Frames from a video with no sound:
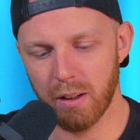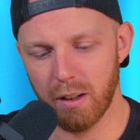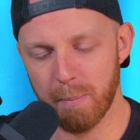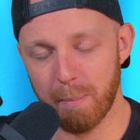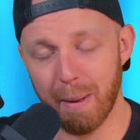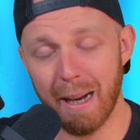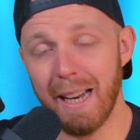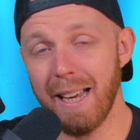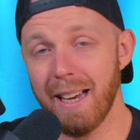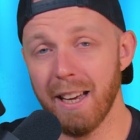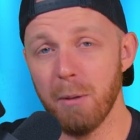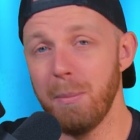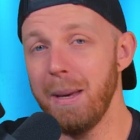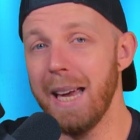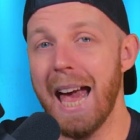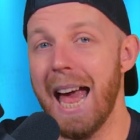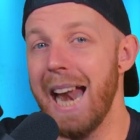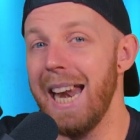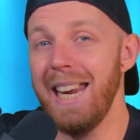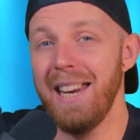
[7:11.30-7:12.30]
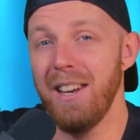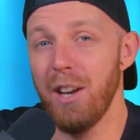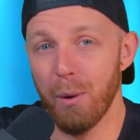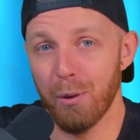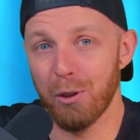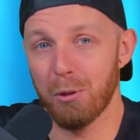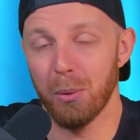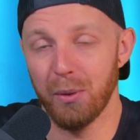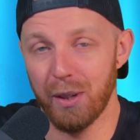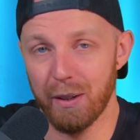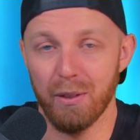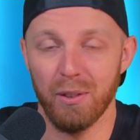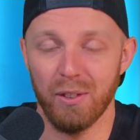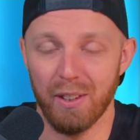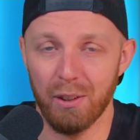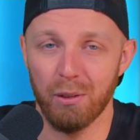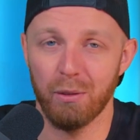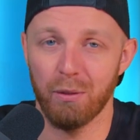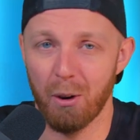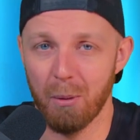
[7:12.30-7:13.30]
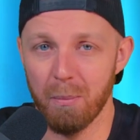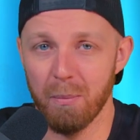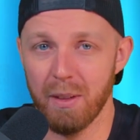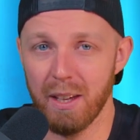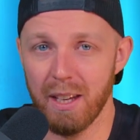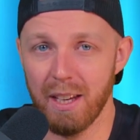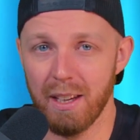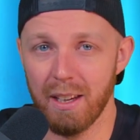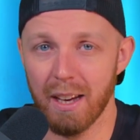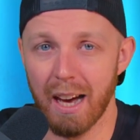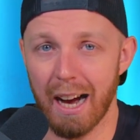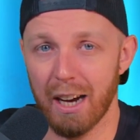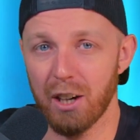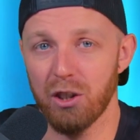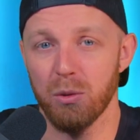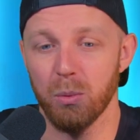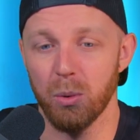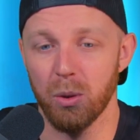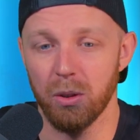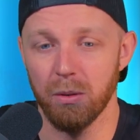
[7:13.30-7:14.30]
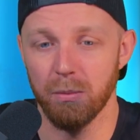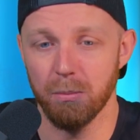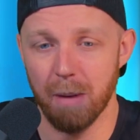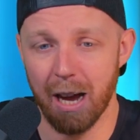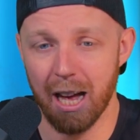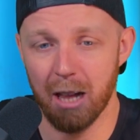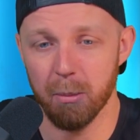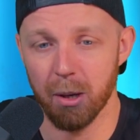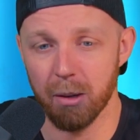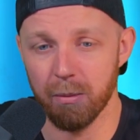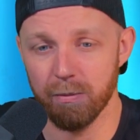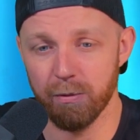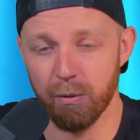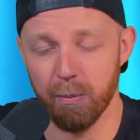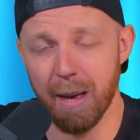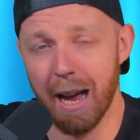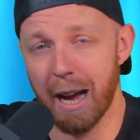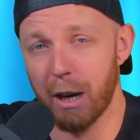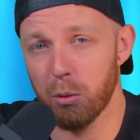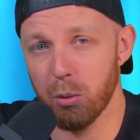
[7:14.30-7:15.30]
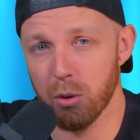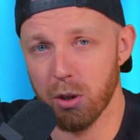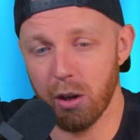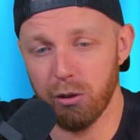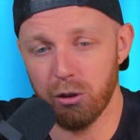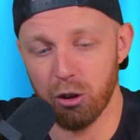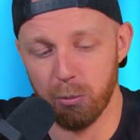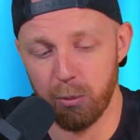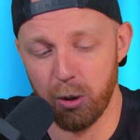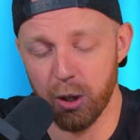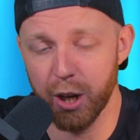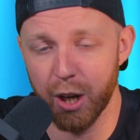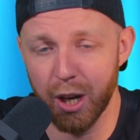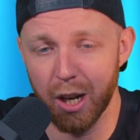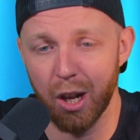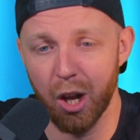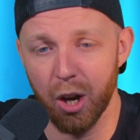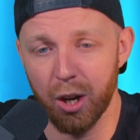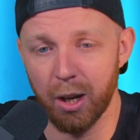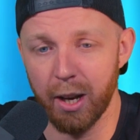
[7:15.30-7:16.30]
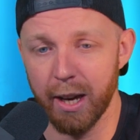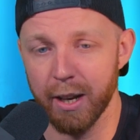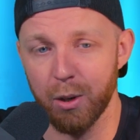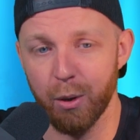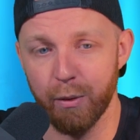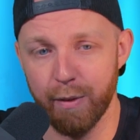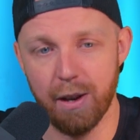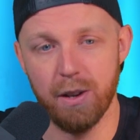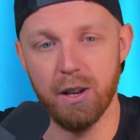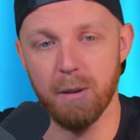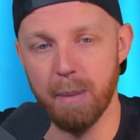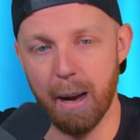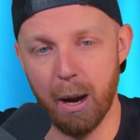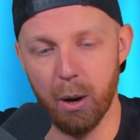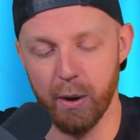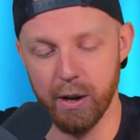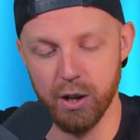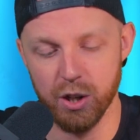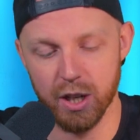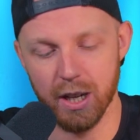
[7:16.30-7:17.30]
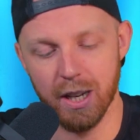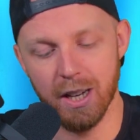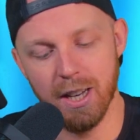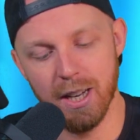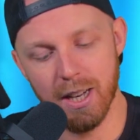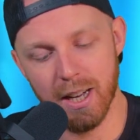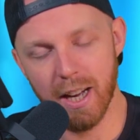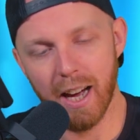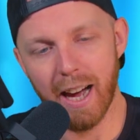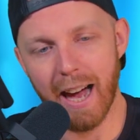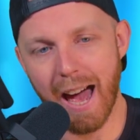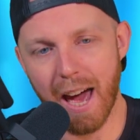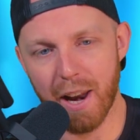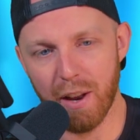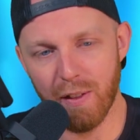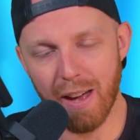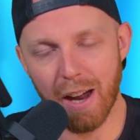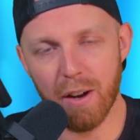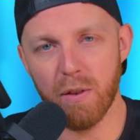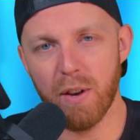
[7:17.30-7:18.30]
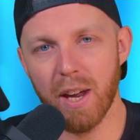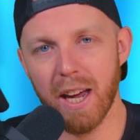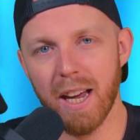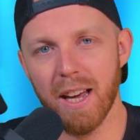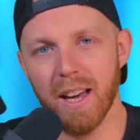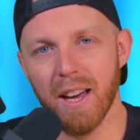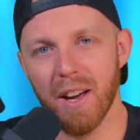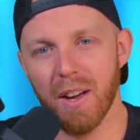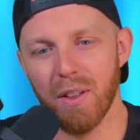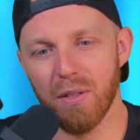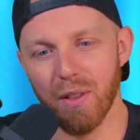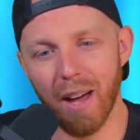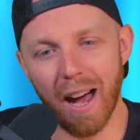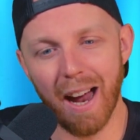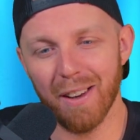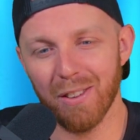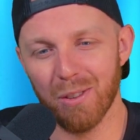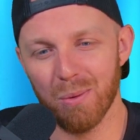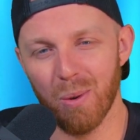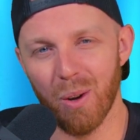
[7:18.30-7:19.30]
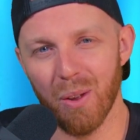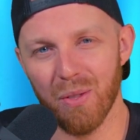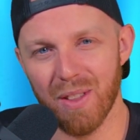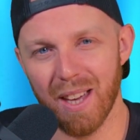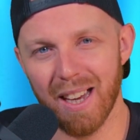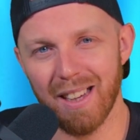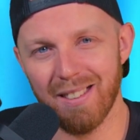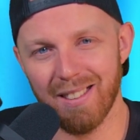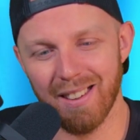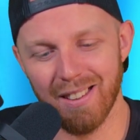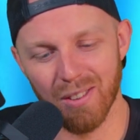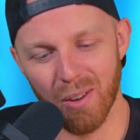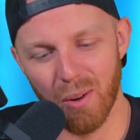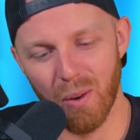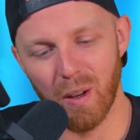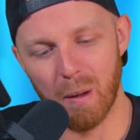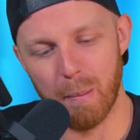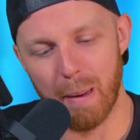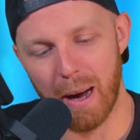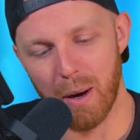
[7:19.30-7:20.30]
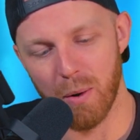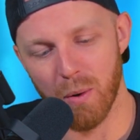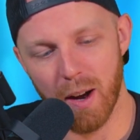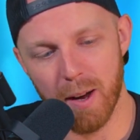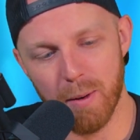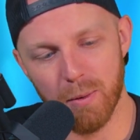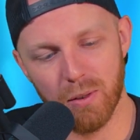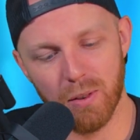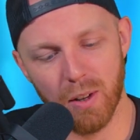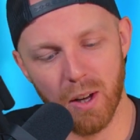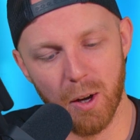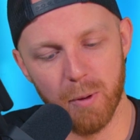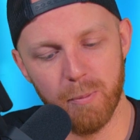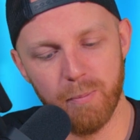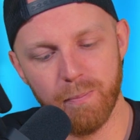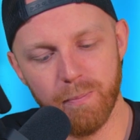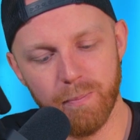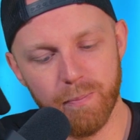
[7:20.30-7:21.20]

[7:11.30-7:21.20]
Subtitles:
Barely going to be any noticeable differences from the actual helmet, and the actual costume. You're going to look like an authentic Power Ranger. And at the end of the day, that's what this is all about, right? So,